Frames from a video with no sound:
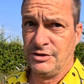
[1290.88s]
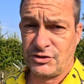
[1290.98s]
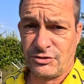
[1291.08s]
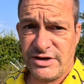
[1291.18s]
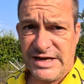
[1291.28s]

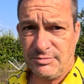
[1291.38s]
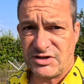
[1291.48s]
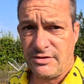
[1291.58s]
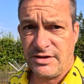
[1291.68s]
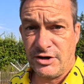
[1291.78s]

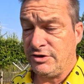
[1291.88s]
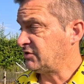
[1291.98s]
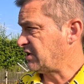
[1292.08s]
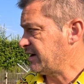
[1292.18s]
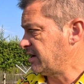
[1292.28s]
scraped the
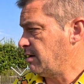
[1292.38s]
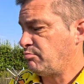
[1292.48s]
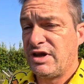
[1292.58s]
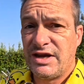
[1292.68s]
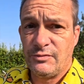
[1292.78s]
entire
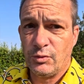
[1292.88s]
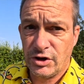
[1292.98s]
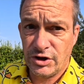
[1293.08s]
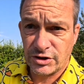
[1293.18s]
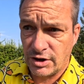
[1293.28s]

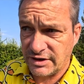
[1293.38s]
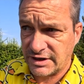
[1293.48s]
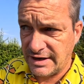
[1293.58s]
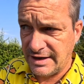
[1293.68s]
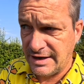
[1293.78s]
paintwork of a
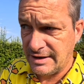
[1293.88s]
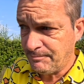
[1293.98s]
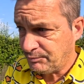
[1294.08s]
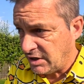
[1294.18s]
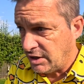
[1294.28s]
car.
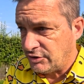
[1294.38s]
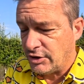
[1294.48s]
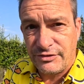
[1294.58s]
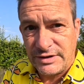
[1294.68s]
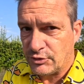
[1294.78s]

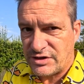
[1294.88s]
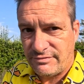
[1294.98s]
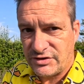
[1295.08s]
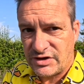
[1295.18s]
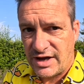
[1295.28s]
Nothing was
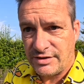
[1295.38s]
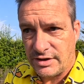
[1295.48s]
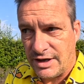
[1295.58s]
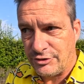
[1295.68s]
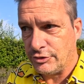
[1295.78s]
ever said.
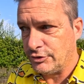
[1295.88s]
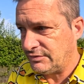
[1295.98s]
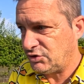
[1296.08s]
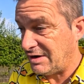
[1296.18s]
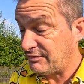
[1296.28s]
I don't know
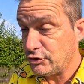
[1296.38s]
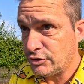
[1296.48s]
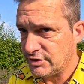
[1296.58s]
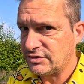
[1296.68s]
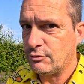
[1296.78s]
if she ever
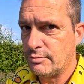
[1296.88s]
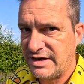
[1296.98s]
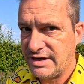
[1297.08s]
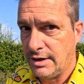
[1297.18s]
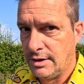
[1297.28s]
noticed it with
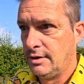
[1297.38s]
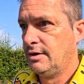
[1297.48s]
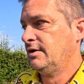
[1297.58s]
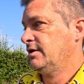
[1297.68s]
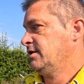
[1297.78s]
me.
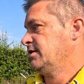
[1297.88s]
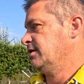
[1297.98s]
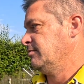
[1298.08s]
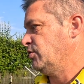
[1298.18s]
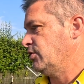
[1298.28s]

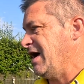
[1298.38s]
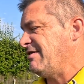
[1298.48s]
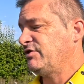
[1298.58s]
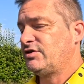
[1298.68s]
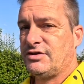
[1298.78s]
But
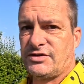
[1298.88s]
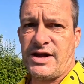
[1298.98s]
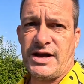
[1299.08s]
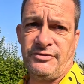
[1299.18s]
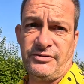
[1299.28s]
ever since
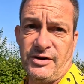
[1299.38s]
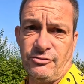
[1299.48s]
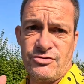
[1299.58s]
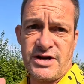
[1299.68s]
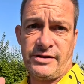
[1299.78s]
then, I felt
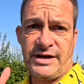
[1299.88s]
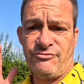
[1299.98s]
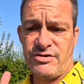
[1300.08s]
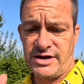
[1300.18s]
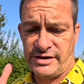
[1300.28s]
really,
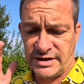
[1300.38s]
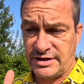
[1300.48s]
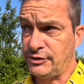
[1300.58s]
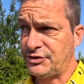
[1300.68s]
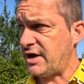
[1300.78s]
really
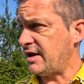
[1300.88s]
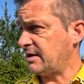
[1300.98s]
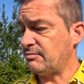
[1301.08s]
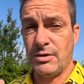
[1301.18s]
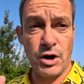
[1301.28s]
guilty, and
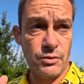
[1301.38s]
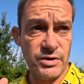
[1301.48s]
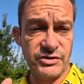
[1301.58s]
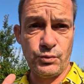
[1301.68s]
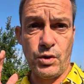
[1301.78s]
I'm
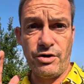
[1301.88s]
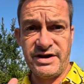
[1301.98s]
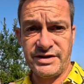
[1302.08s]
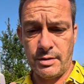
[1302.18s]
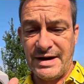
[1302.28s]
always
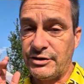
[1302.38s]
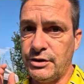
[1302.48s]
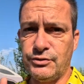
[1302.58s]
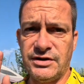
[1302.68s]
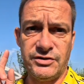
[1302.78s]
worried about
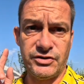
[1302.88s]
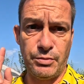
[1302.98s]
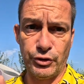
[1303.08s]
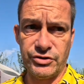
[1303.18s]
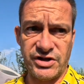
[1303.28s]
using
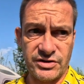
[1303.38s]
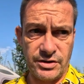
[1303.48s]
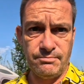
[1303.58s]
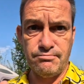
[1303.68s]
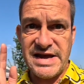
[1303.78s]
sponges.
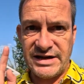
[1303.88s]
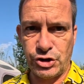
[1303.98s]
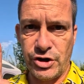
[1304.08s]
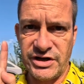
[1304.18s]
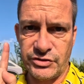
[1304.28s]
Make
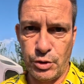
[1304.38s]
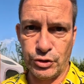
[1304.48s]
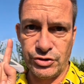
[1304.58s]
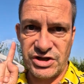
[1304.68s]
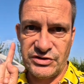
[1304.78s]
sure your
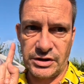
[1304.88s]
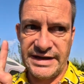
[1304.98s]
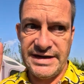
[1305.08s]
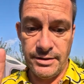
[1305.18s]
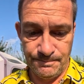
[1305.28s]
sponge is
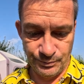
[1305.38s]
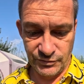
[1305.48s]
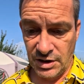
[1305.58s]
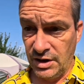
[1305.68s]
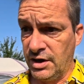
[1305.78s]
clean.
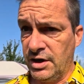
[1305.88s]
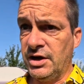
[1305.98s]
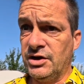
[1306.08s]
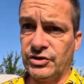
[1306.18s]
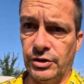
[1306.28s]

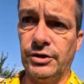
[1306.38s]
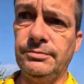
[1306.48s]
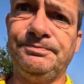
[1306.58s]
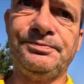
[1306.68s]
So,